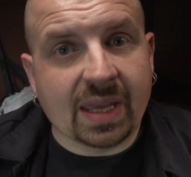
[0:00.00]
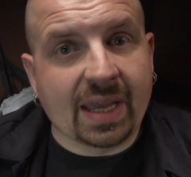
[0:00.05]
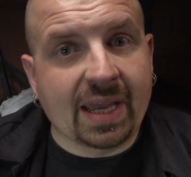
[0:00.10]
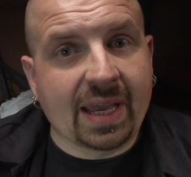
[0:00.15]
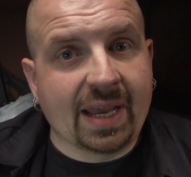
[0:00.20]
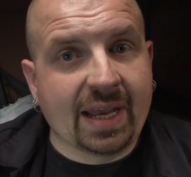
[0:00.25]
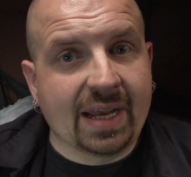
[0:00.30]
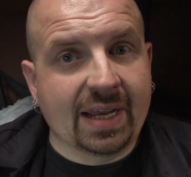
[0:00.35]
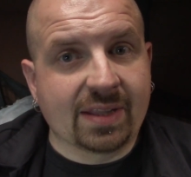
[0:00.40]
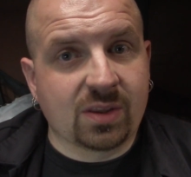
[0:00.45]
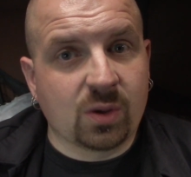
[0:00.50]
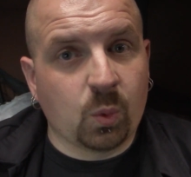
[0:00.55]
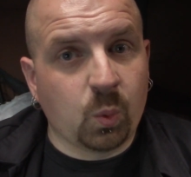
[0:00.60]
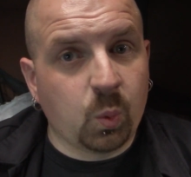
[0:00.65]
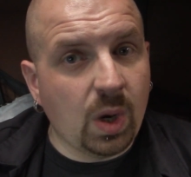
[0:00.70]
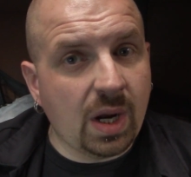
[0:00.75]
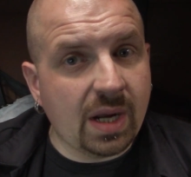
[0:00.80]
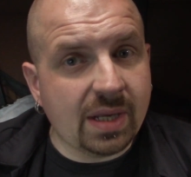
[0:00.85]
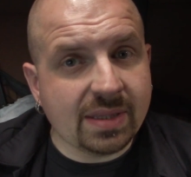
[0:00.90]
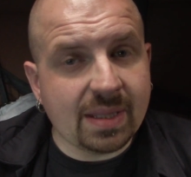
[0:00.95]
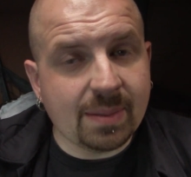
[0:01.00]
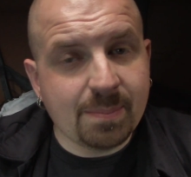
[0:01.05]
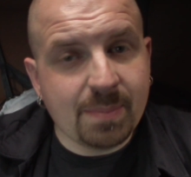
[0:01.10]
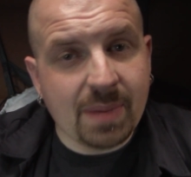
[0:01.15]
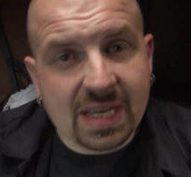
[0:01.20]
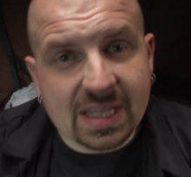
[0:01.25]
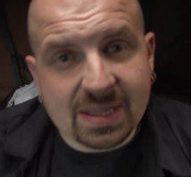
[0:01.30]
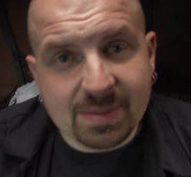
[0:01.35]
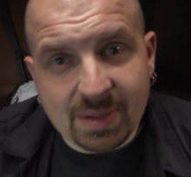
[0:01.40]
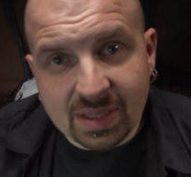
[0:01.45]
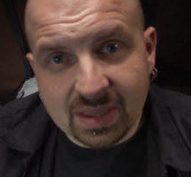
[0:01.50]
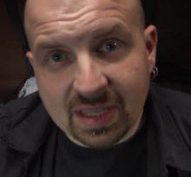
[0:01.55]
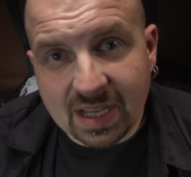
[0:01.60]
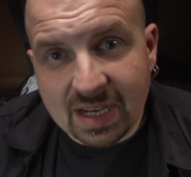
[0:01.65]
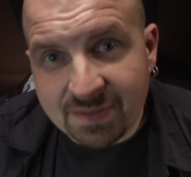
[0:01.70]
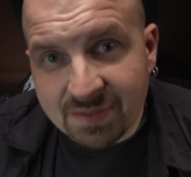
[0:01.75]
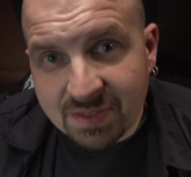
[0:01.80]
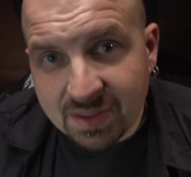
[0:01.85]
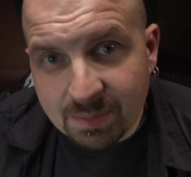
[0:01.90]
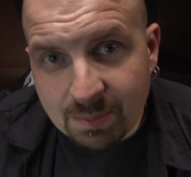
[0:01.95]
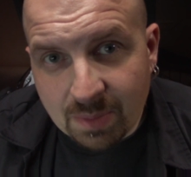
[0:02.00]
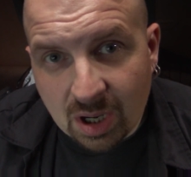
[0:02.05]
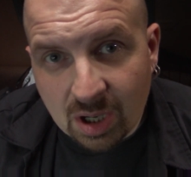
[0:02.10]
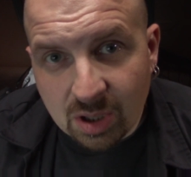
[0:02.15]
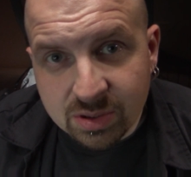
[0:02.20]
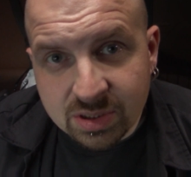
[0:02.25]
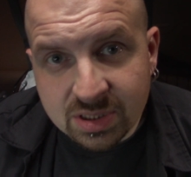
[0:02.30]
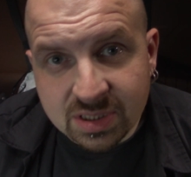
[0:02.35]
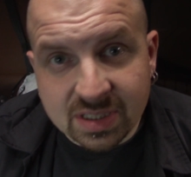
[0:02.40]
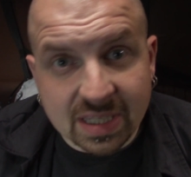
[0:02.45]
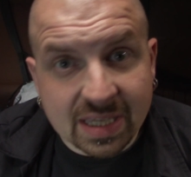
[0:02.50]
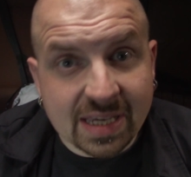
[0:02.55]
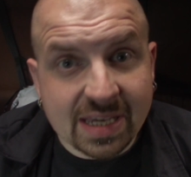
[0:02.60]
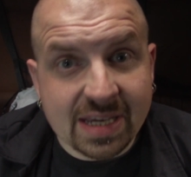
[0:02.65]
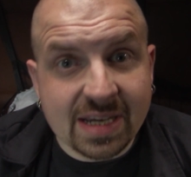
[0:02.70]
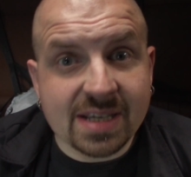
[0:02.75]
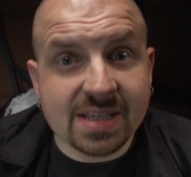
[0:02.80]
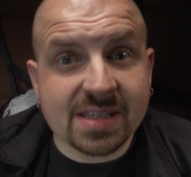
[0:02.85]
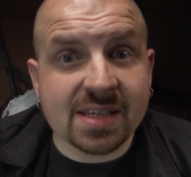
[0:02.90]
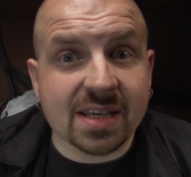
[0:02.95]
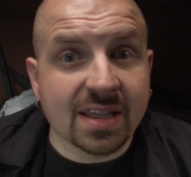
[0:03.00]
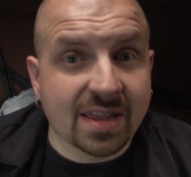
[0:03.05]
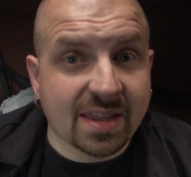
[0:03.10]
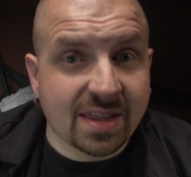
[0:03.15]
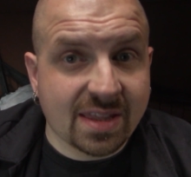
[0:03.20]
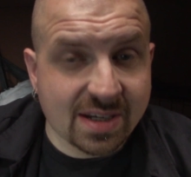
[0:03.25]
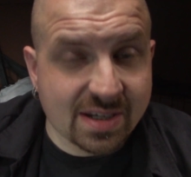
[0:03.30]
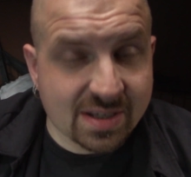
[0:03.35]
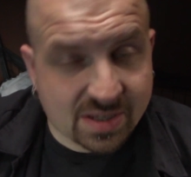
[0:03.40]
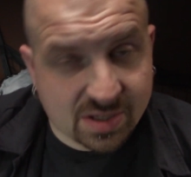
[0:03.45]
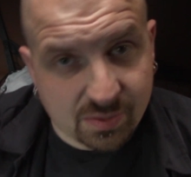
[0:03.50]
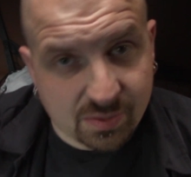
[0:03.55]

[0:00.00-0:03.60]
and the one that made me laugh the most is this